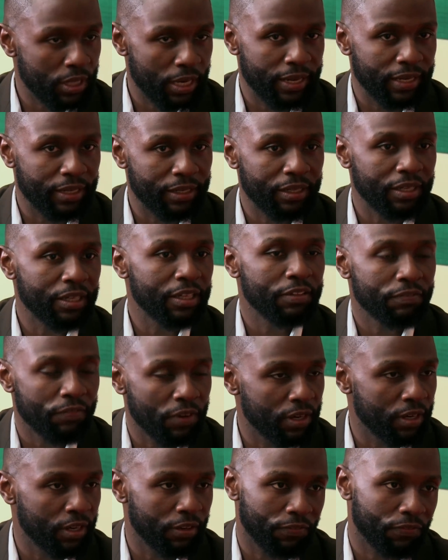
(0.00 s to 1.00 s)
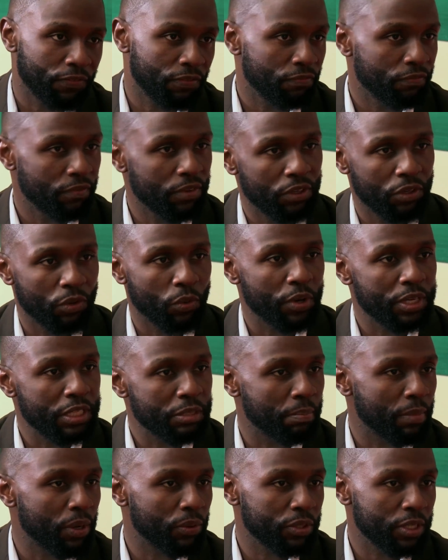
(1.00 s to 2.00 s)
like, even if
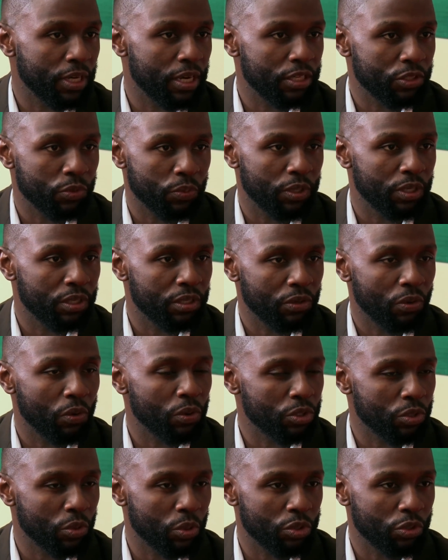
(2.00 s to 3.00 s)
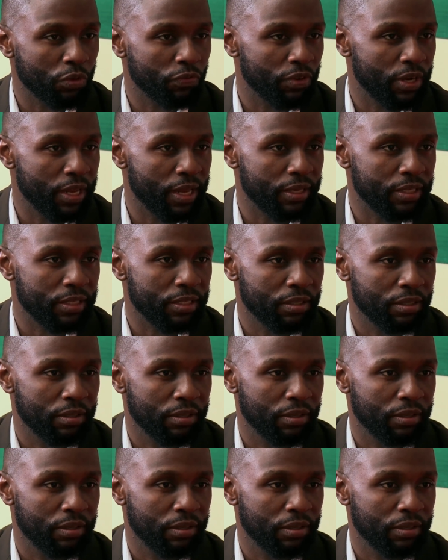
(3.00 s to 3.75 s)
it's mounted us with all sorts of debt?